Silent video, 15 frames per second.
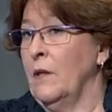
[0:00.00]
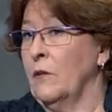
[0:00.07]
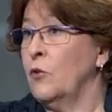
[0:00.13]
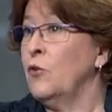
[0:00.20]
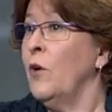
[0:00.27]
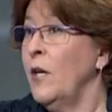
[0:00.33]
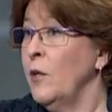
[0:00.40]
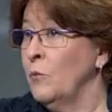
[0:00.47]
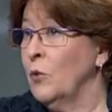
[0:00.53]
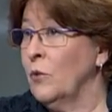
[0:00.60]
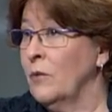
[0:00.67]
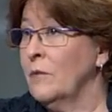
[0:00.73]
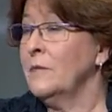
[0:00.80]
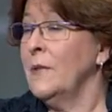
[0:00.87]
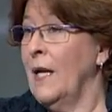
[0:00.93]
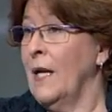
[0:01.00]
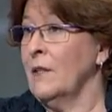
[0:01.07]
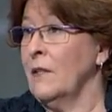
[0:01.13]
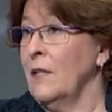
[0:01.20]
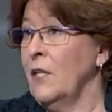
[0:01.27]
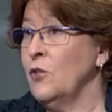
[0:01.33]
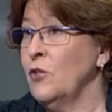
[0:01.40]
credible
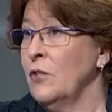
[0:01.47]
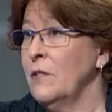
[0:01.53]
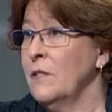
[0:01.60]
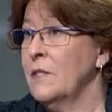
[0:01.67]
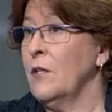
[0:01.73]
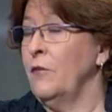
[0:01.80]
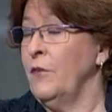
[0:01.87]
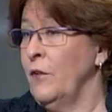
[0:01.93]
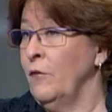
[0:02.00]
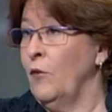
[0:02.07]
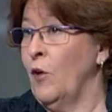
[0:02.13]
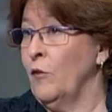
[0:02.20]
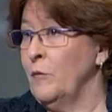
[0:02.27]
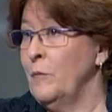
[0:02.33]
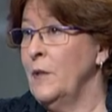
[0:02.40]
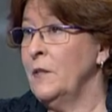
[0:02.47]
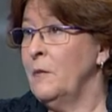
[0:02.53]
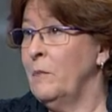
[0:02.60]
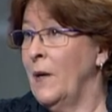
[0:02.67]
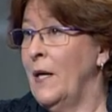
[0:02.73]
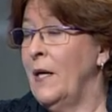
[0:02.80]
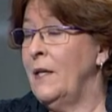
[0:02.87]
allegations of
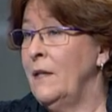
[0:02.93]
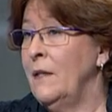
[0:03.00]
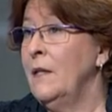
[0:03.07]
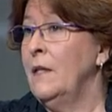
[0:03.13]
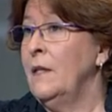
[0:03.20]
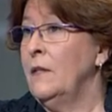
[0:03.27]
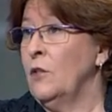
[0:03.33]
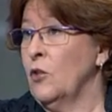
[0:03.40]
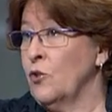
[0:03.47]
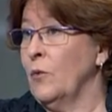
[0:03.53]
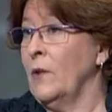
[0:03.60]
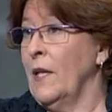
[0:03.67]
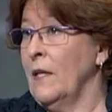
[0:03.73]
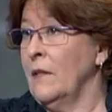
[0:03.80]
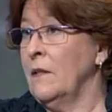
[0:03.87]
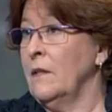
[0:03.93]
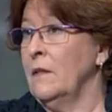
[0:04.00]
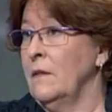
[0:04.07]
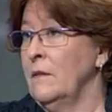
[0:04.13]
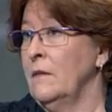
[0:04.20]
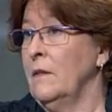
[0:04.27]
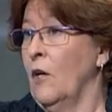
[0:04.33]
involvement by the Sri
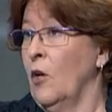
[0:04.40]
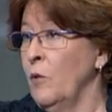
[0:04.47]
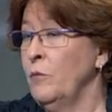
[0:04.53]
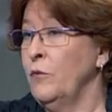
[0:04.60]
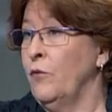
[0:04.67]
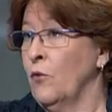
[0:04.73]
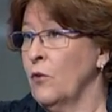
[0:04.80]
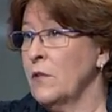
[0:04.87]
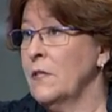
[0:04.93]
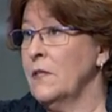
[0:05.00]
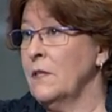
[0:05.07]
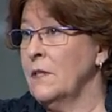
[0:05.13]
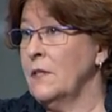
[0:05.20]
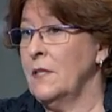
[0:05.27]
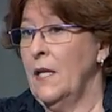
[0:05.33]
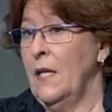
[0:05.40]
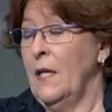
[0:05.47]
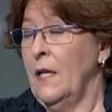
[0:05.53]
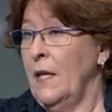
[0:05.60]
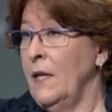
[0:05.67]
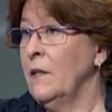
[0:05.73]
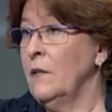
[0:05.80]
Lankan armed forces
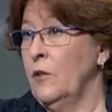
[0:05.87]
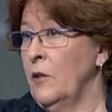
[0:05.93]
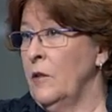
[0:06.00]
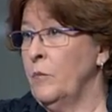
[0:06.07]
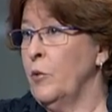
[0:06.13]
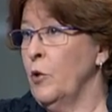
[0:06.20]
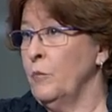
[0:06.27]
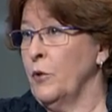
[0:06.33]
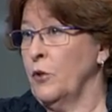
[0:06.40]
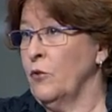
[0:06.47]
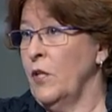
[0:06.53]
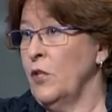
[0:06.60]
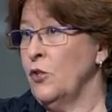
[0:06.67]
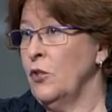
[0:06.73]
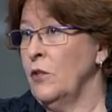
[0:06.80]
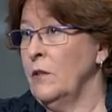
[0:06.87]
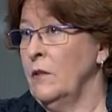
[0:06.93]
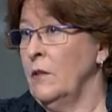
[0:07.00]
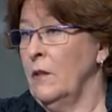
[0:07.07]
in the perpetration